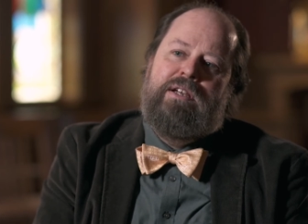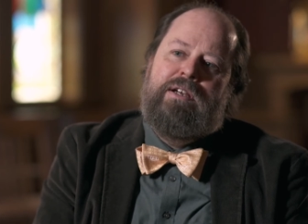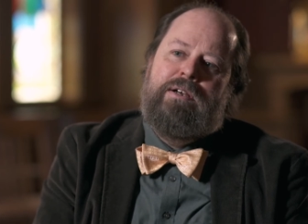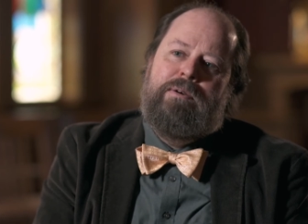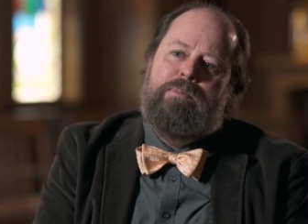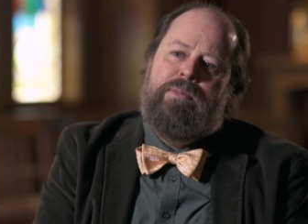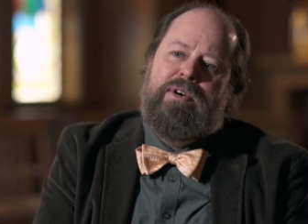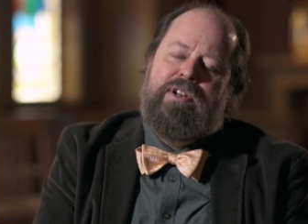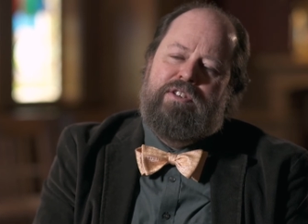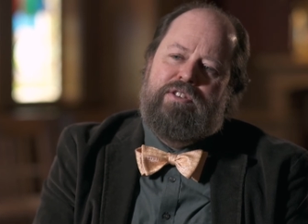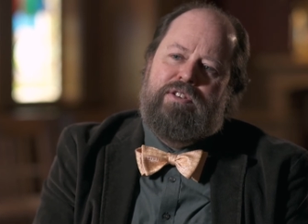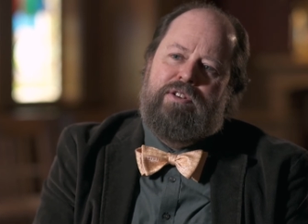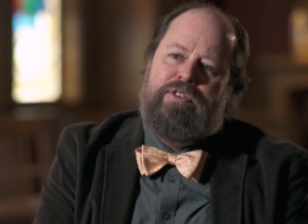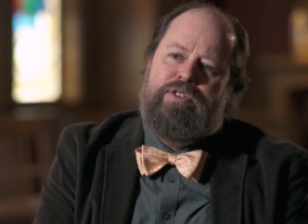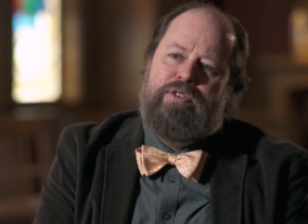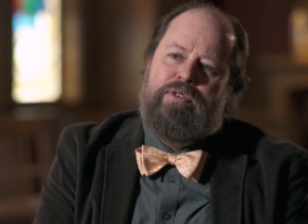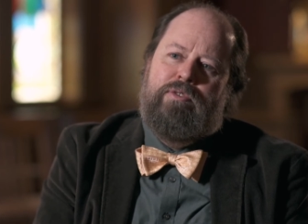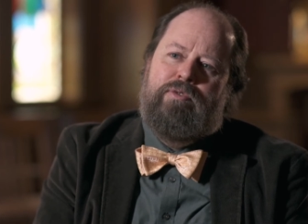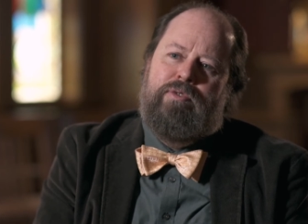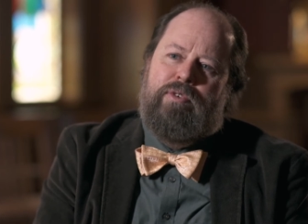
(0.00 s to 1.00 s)
but is
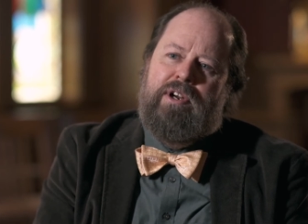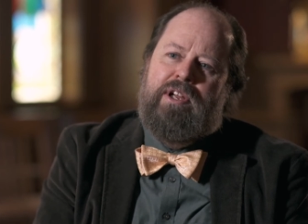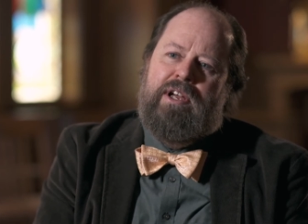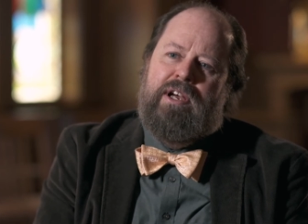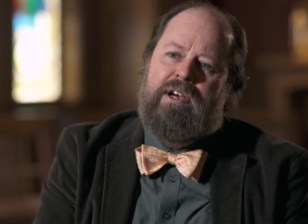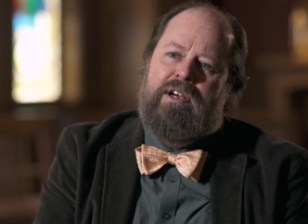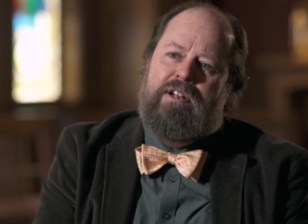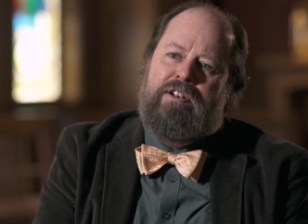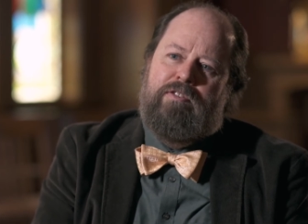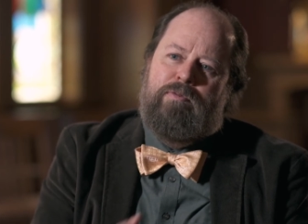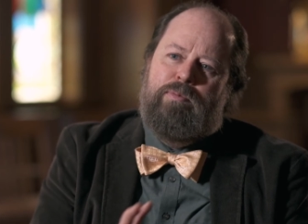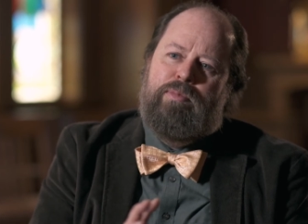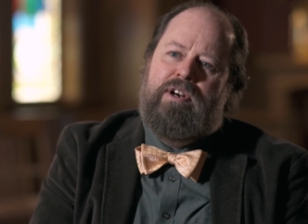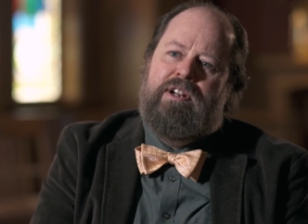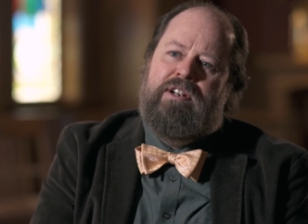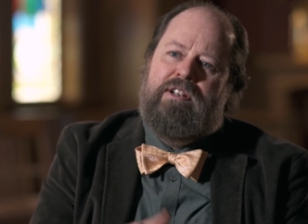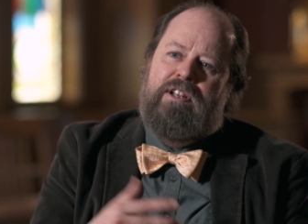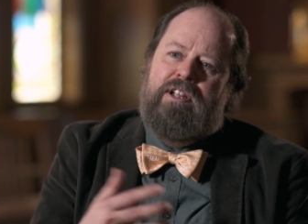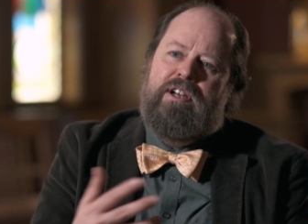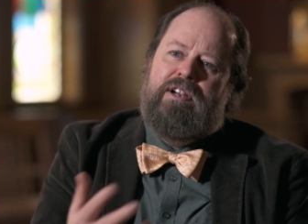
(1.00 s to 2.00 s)
also a free act of
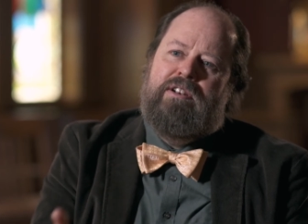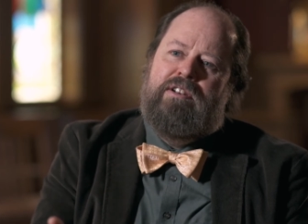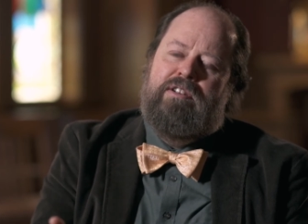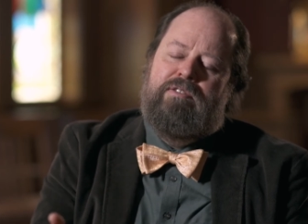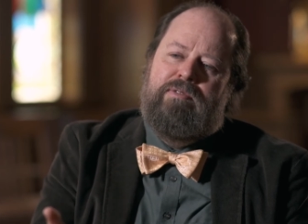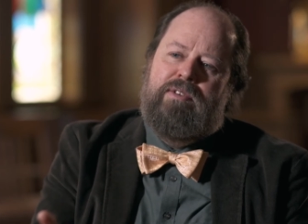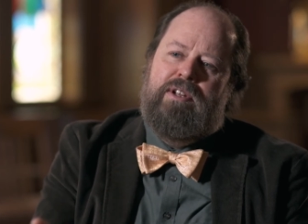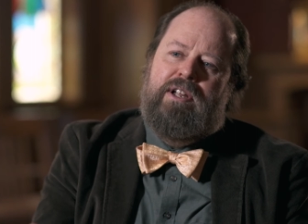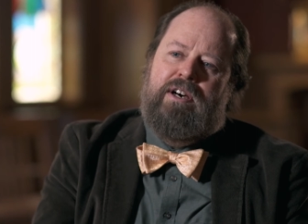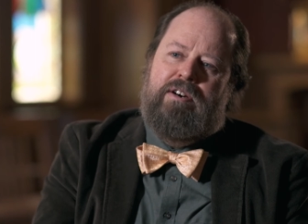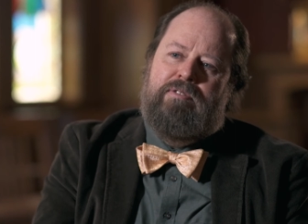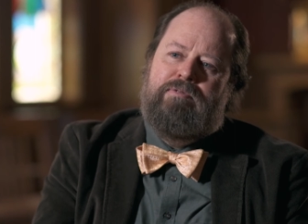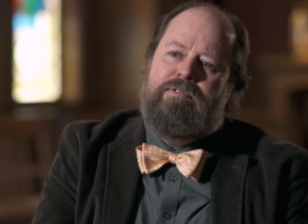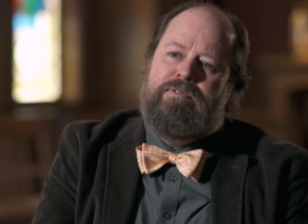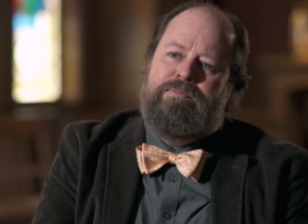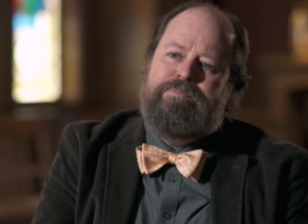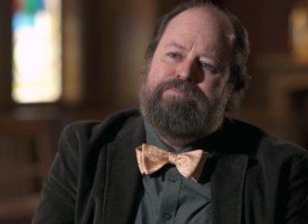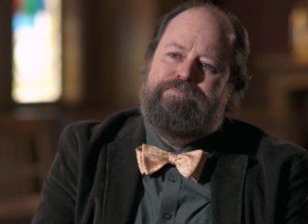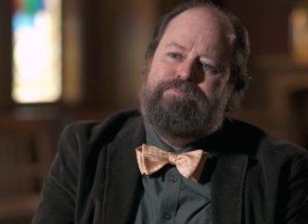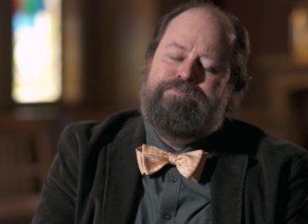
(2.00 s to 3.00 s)
predilective
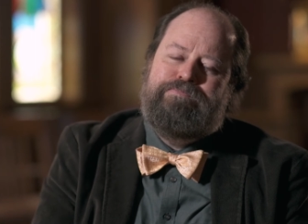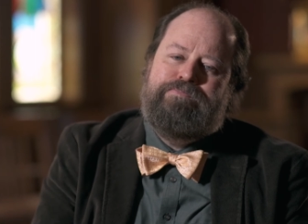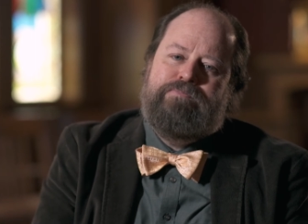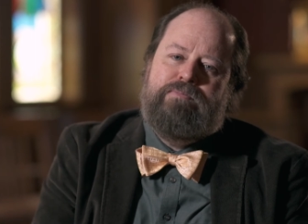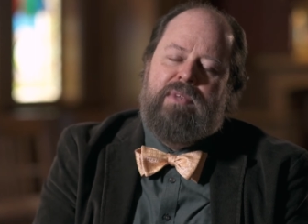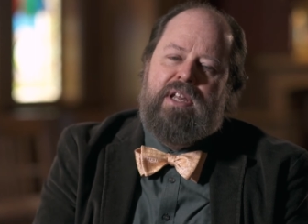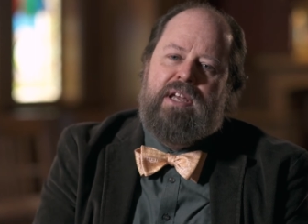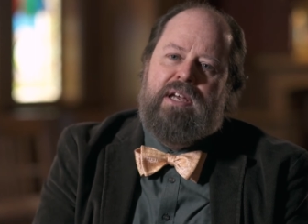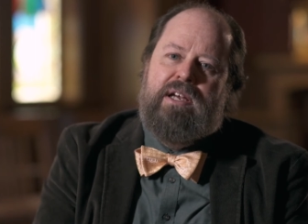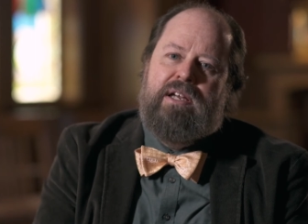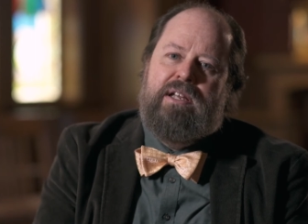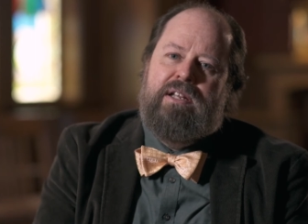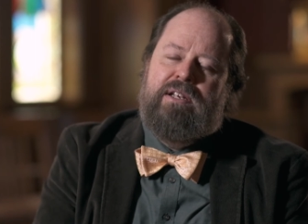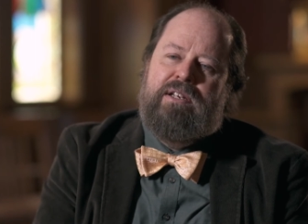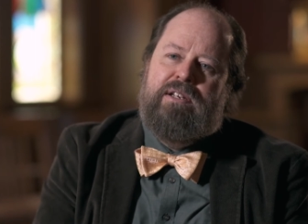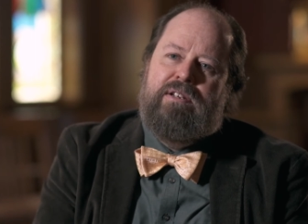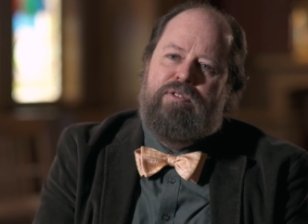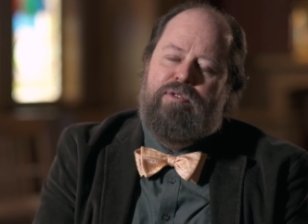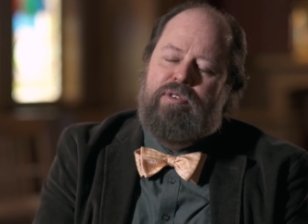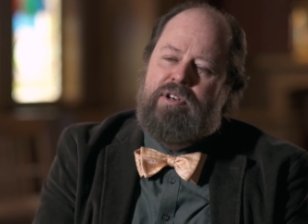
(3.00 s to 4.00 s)
love
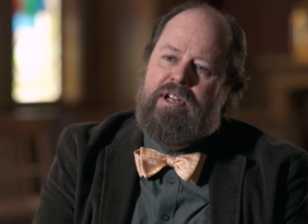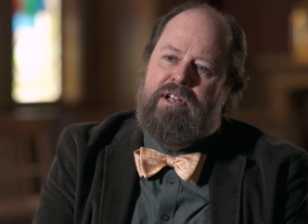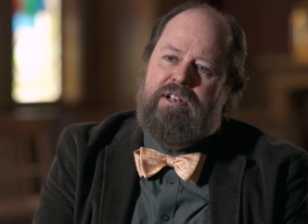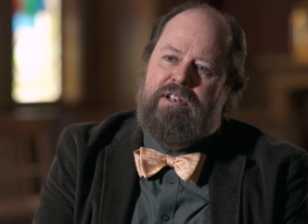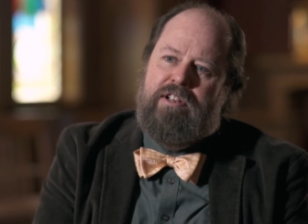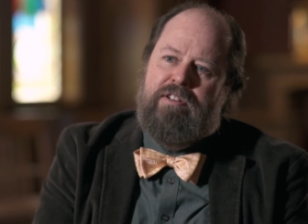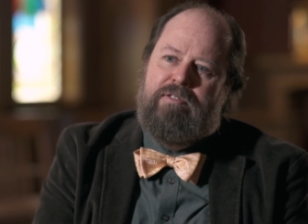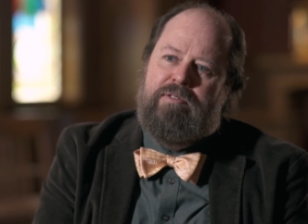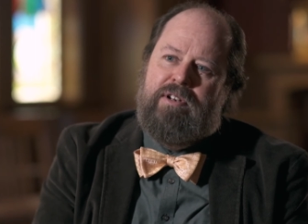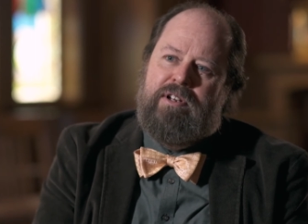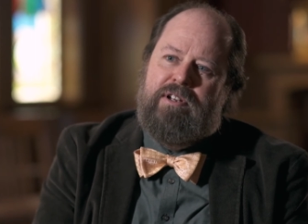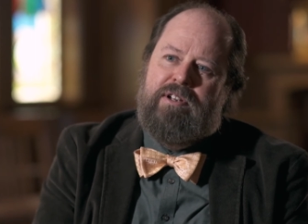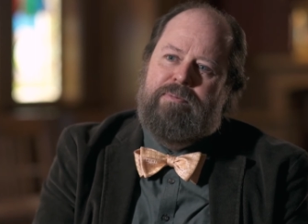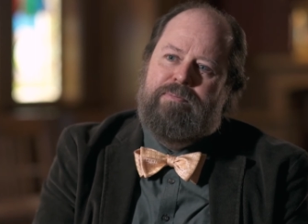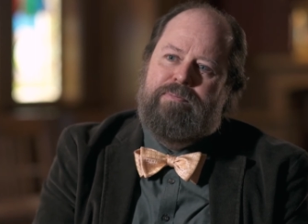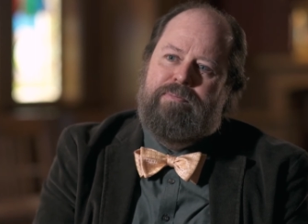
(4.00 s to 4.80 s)
and creativity.